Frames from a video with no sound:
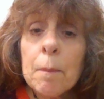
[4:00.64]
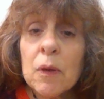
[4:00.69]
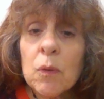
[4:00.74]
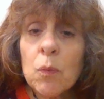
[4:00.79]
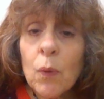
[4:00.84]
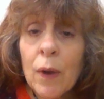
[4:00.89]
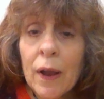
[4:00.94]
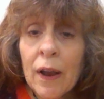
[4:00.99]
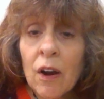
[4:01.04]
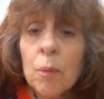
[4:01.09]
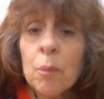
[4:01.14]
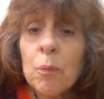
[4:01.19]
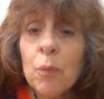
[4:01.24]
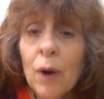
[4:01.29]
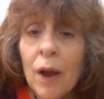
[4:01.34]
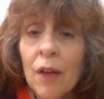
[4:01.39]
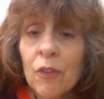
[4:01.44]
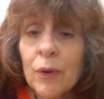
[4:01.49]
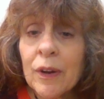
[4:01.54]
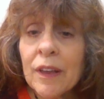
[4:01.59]
"Beware,
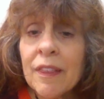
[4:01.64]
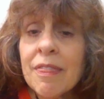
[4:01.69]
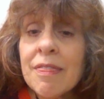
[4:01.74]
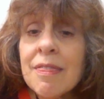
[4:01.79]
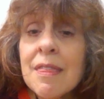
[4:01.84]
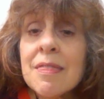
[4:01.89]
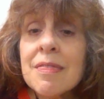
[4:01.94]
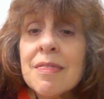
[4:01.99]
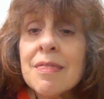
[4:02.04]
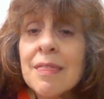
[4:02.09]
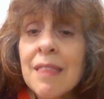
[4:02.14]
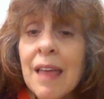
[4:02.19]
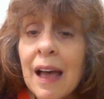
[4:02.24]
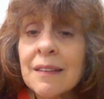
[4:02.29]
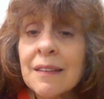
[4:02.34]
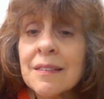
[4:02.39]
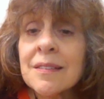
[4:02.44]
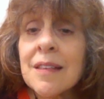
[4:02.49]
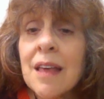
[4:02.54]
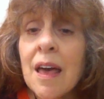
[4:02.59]
brethren,
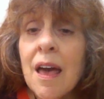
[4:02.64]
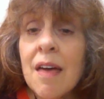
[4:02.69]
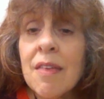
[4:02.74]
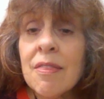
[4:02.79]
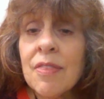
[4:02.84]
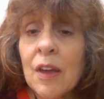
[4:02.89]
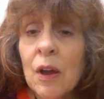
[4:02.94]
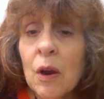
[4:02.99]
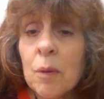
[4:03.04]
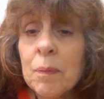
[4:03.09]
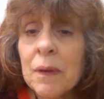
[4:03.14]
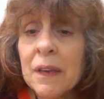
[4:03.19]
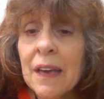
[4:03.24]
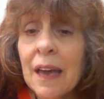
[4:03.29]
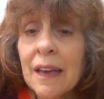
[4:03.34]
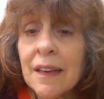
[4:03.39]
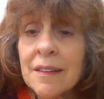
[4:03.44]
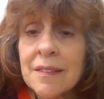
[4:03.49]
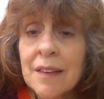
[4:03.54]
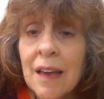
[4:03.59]
lest there be
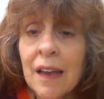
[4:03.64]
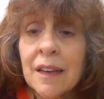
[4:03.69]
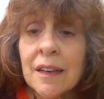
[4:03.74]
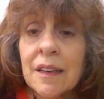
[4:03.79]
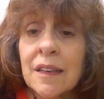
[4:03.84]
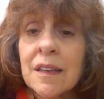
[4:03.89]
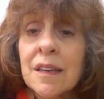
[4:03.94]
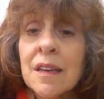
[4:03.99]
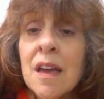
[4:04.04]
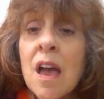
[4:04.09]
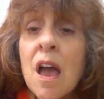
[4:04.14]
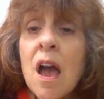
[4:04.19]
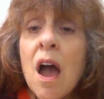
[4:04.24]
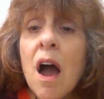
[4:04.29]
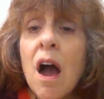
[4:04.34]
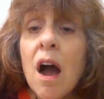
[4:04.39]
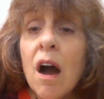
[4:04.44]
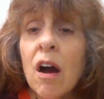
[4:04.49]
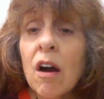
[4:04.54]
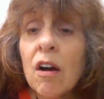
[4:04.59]
anxiety
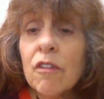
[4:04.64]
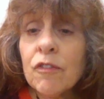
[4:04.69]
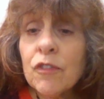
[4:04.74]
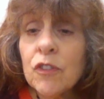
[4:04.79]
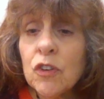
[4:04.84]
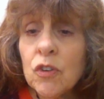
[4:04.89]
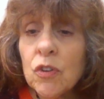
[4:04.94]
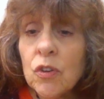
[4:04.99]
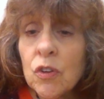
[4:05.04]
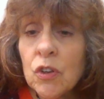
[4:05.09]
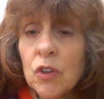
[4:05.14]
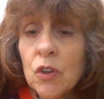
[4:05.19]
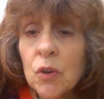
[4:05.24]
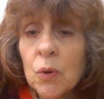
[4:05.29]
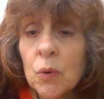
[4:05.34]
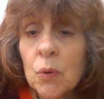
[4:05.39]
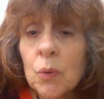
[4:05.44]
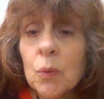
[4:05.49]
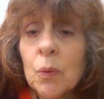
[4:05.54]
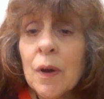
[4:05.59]
of
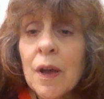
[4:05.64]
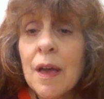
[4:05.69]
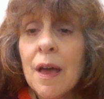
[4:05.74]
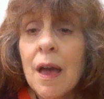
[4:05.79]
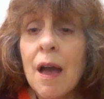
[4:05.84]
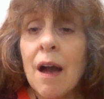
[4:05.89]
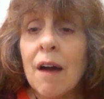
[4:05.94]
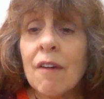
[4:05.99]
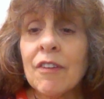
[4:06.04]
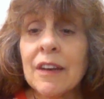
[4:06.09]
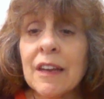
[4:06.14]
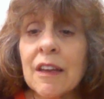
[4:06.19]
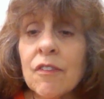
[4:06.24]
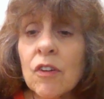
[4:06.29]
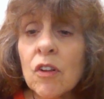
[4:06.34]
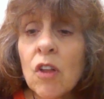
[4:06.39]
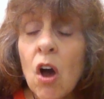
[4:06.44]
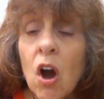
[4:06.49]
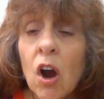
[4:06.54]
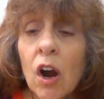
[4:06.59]
you of an
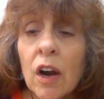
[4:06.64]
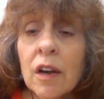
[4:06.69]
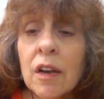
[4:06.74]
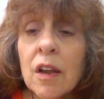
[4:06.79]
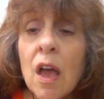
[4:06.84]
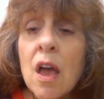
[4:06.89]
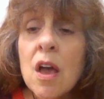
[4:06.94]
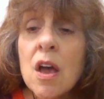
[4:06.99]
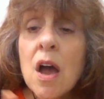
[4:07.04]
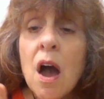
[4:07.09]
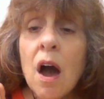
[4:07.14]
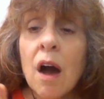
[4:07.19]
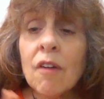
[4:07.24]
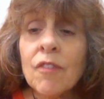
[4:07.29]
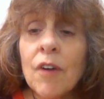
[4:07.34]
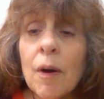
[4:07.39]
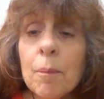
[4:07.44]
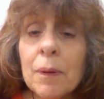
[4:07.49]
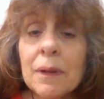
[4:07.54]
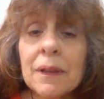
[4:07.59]
evil heart
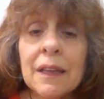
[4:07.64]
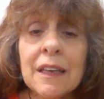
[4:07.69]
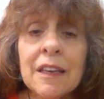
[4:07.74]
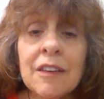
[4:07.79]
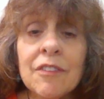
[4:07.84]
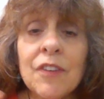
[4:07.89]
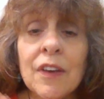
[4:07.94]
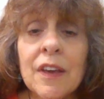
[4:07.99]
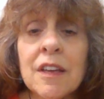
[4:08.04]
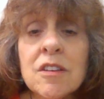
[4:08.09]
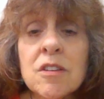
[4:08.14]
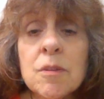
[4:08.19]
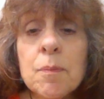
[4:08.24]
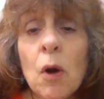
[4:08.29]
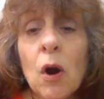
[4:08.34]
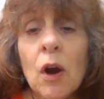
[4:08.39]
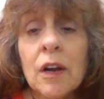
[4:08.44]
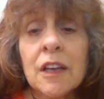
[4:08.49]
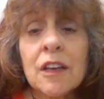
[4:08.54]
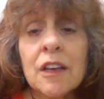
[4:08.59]
of unbelief in
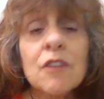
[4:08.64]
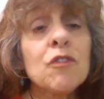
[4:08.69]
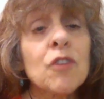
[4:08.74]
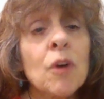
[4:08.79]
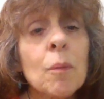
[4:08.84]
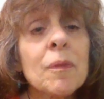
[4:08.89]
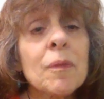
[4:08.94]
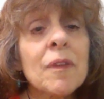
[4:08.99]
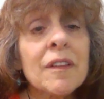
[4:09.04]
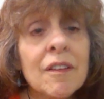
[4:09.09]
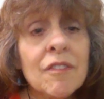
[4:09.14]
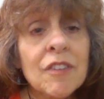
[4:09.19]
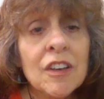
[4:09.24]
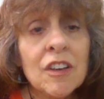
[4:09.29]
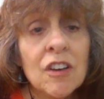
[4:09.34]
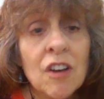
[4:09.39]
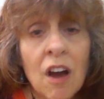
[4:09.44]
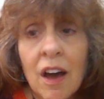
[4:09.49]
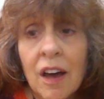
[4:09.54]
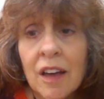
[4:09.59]
departing from the
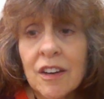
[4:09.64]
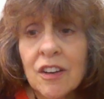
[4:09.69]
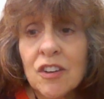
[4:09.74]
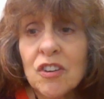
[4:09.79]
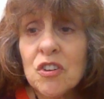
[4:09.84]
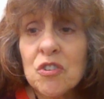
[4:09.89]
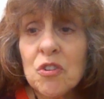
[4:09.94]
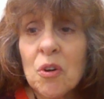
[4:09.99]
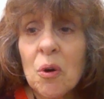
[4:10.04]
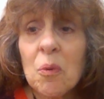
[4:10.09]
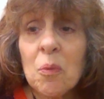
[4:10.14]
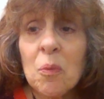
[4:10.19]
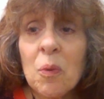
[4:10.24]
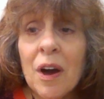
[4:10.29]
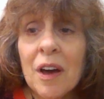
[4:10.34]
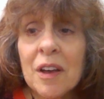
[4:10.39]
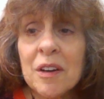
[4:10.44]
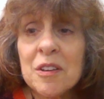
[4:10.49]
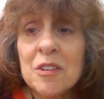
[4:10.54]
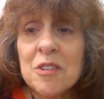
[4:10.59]
living God." And you don't
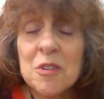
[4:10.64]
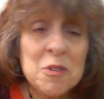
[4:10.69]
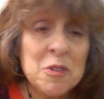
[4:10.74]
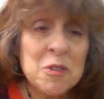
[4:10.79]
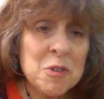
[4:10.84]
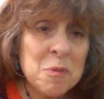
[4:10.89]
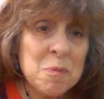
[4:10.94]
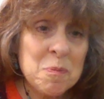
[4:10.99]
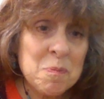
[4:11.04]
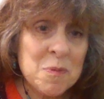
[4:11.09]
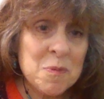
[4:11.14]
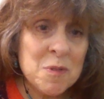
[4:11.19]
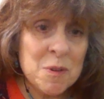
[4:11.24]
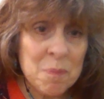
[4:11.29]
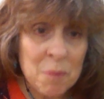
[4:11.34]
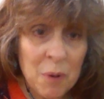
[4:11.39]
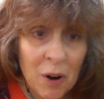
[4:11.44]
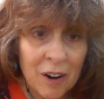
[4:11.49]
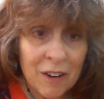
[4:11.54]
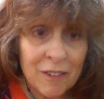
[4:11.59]
want to
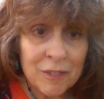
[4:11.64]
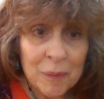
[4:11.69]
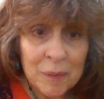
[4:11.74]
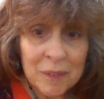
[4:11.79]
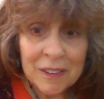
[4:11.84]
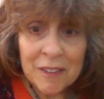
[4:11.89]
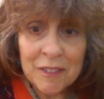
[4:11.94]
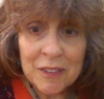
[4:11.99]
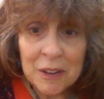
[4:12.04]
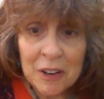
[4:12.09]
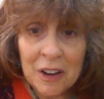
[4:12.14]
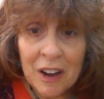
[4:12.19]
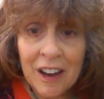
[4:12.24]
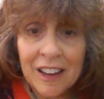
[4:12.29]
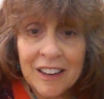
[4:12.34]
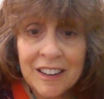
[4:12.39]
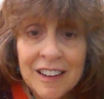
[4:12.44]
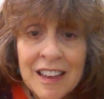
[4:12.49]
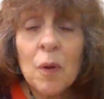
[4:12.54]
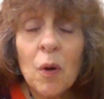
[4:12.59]
depart from the living
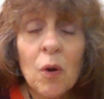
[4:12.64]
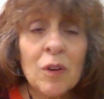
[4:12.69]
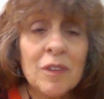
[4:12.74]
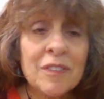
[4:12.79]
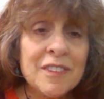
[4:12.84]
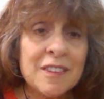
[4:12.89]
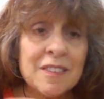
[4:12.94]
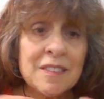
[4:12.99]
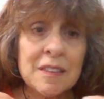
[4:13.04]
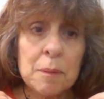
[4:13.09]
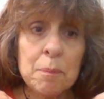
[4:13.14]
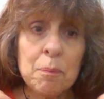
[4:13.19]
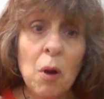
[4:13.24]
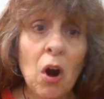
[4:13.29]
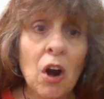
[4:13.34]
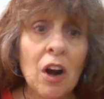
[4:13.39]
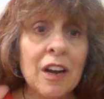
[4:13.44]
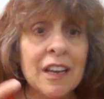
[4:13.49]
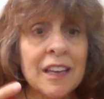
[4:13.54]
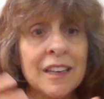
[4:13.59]
God, or just
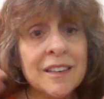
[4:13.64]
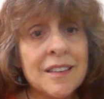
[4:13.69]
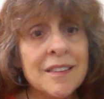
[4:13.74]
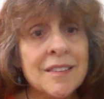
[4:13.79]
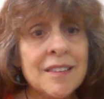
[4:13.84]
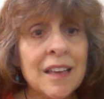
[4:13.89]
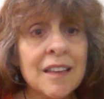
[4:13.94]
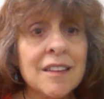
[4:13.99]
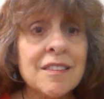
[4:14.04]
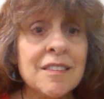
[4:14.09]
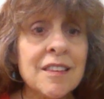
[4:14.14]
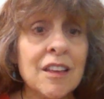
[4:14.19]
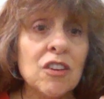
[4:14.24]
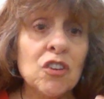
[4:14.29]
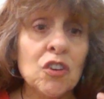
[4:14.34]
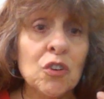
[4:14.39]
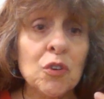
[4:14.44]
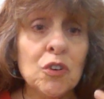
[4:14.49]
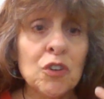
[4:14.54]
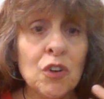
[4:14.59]
depart in the sense
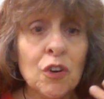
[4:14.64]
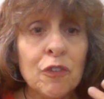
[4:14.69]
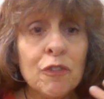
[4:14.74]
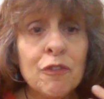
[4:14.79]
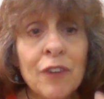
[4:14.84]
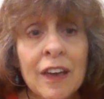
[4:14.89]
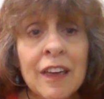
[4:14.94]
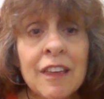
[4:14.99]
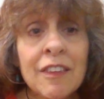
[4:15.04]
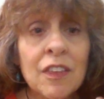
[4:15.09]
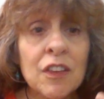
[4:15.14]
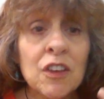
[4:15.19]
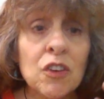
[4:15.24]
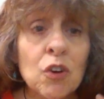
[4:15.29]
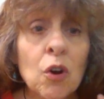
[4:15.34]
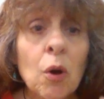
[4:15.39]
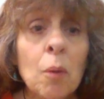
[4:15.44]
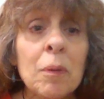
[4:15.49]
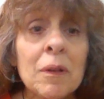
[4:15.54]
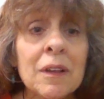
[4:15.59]
that your faith,
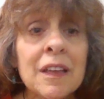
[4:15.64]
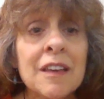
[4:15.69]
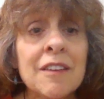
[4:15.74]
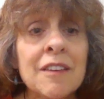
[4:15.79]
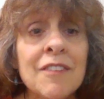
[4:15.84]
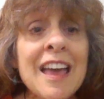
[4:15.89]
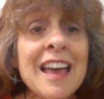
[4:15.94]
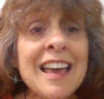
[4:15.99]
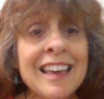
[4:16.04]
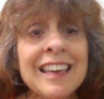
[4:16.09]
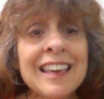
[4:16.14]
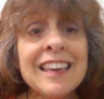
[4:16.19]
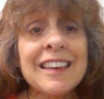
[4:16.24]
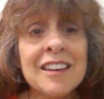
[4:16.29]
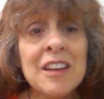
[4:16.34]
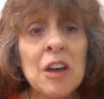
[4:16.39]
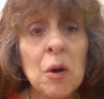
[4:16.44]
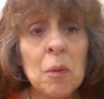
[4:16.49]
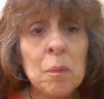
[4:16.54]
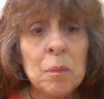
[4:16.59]
you don't believe he
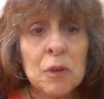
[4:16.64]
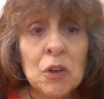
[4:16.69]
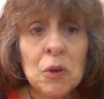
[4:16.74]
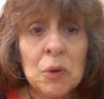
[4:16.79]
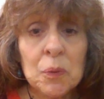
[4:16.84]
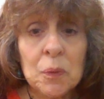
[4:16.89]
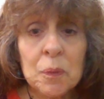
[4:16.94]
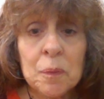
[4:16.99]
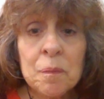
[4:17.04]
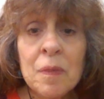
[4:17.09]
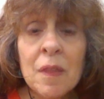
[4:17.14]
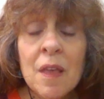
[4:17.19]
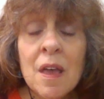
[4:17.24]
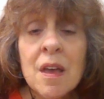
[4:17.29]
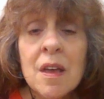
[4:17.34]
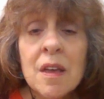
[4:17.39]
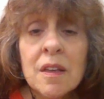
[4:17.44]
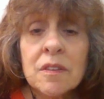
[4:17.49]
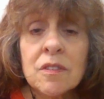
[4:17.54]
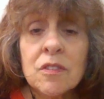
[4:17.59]
can help you.
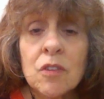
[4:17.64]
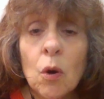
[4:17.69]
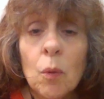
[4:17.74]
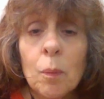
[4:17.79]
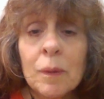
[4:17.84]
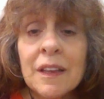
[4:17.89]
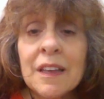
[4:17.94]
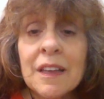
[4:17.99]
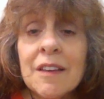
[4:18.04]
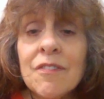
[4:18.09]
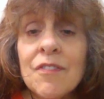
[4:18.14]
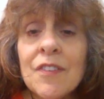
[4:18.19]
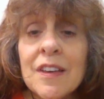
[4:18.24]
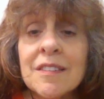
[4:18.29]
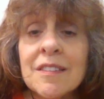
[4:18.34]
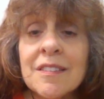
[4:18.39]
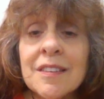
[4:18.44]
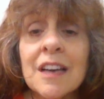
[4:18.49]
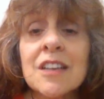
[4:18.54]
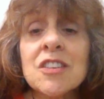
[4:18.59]
So belief
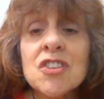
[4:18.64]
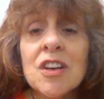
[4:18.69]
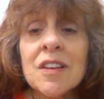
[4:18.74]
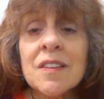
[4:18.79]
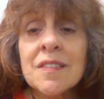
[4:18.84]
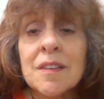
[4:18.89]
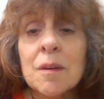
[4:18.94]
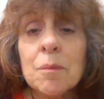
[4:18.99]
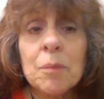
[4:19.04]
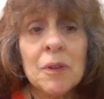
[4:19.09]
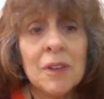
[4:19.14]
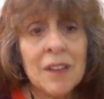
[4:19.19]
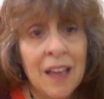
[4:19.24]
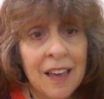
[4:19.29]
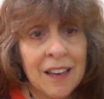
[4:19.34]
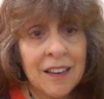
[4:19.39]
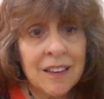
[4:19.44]
is such a simple